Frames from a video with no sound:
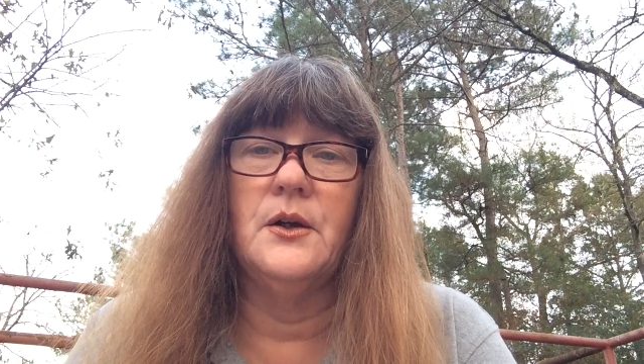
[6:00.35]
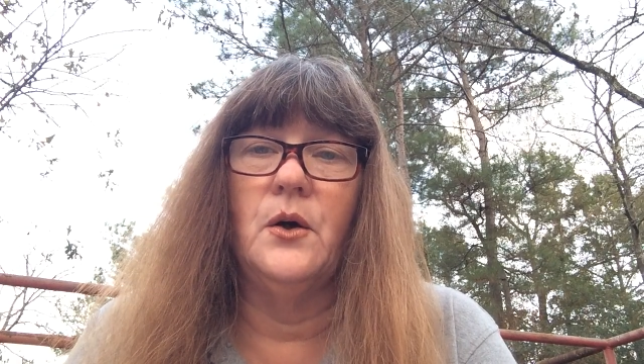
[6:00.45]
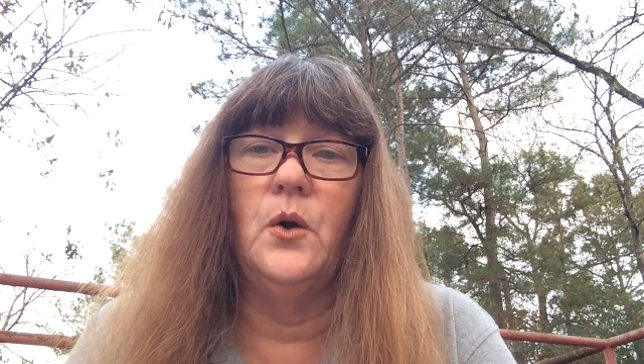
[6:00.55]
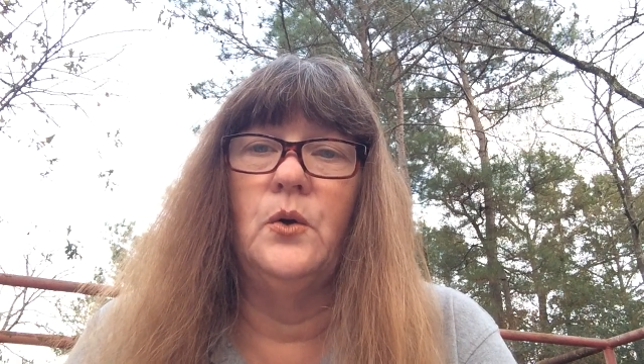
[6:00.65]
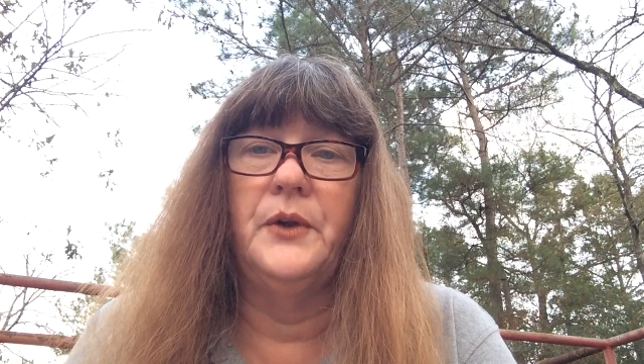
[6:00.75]
could
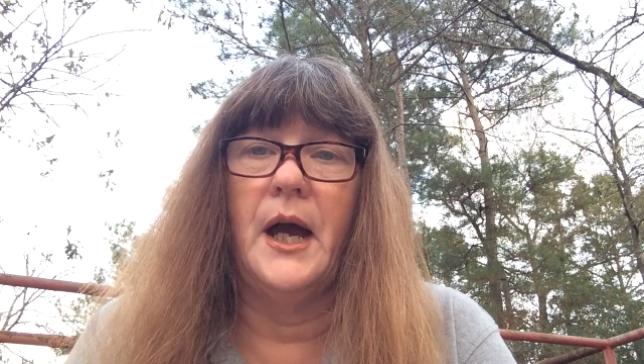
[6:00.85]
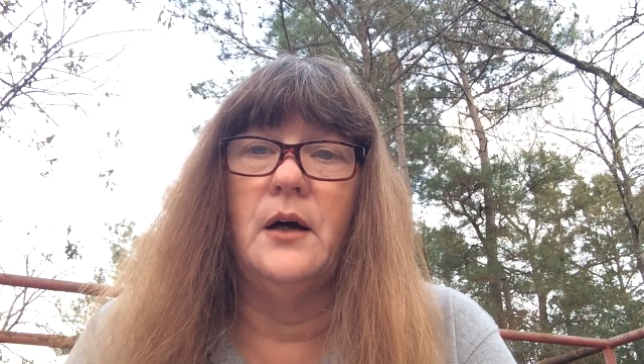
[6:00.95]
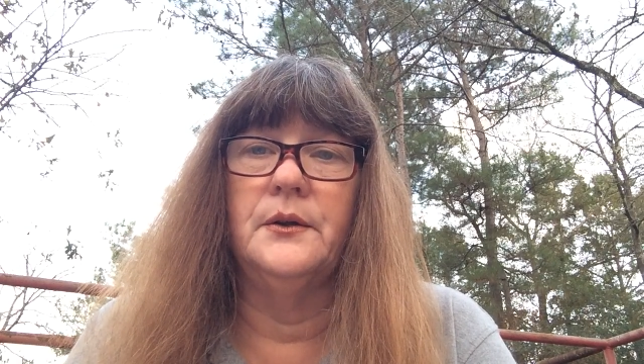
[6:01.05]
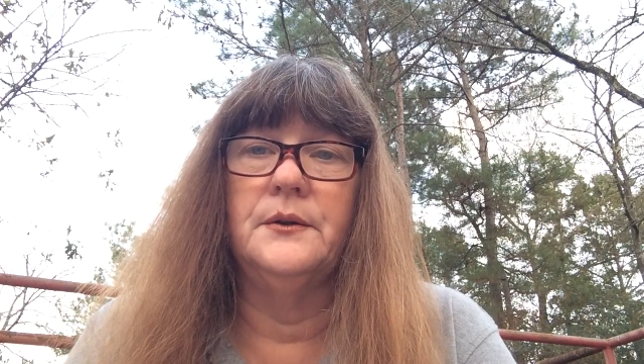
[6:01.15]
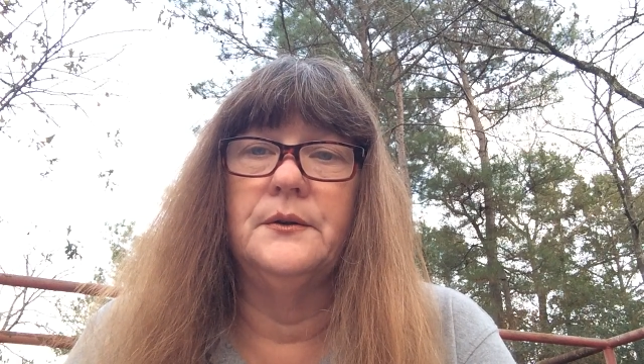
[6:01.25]
hold
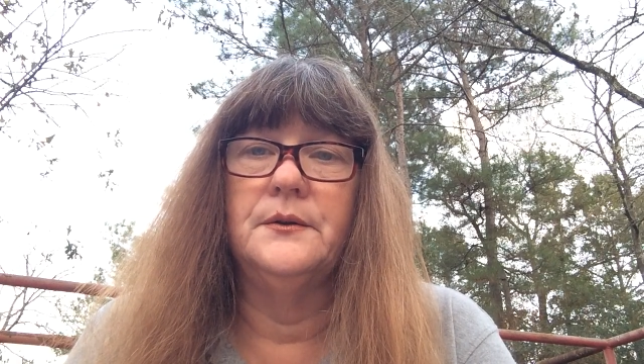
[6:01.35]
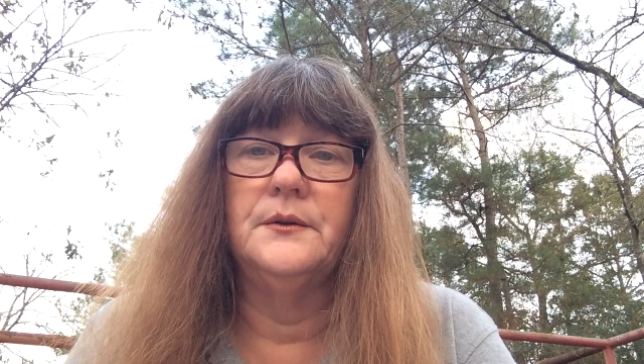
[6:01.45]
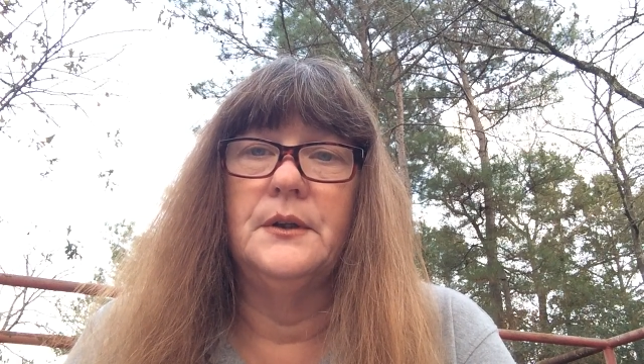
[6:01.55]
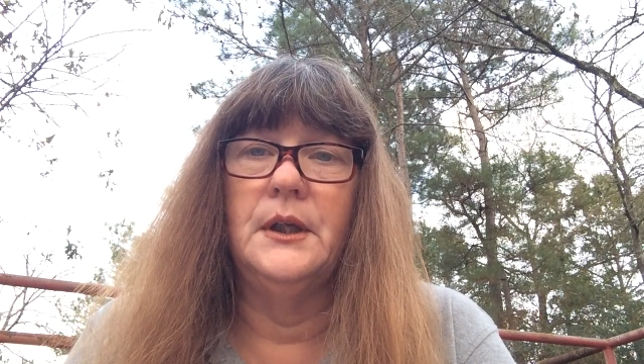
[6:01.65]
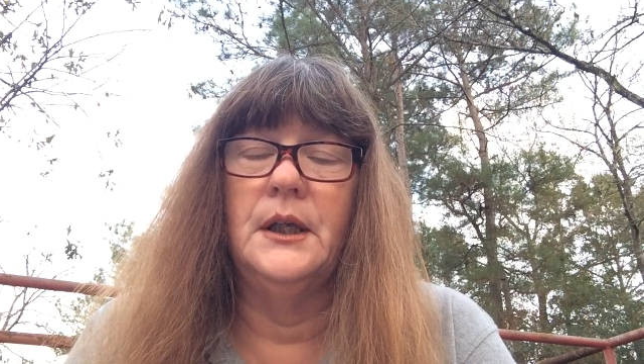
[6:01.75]
out
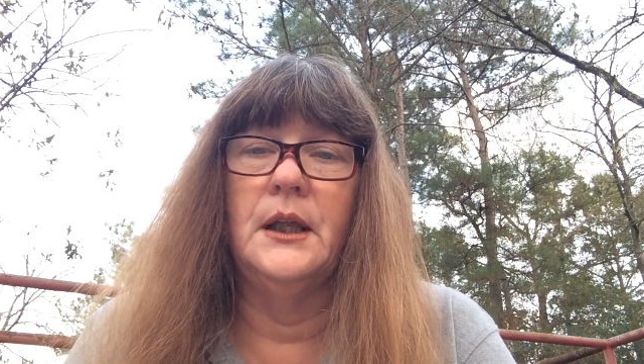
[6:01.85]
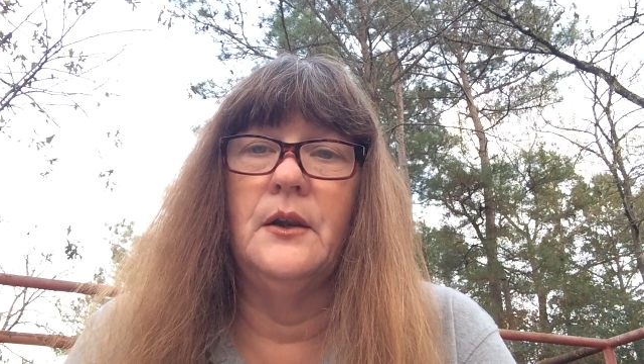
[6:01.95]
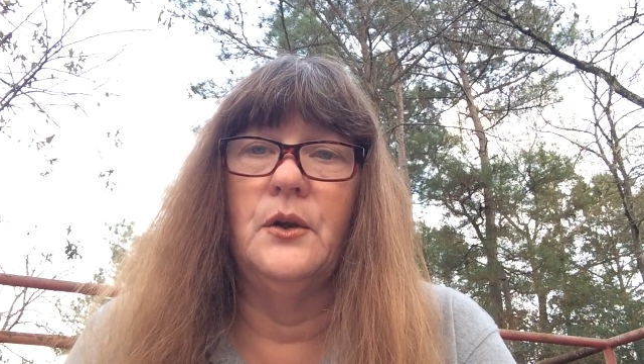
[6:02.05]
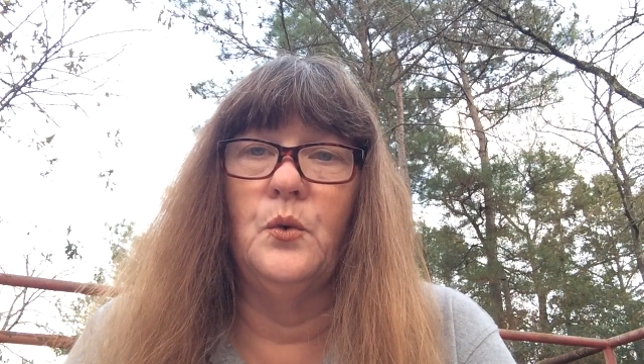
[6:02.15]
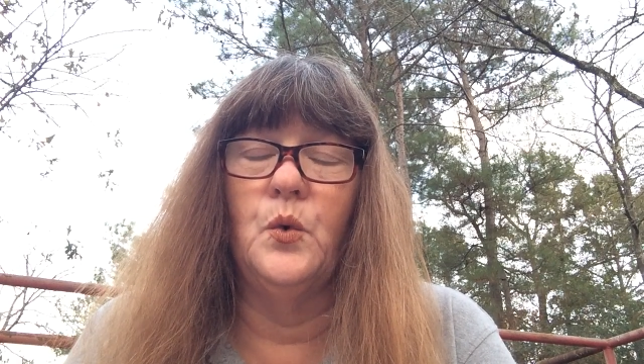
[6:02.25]
in the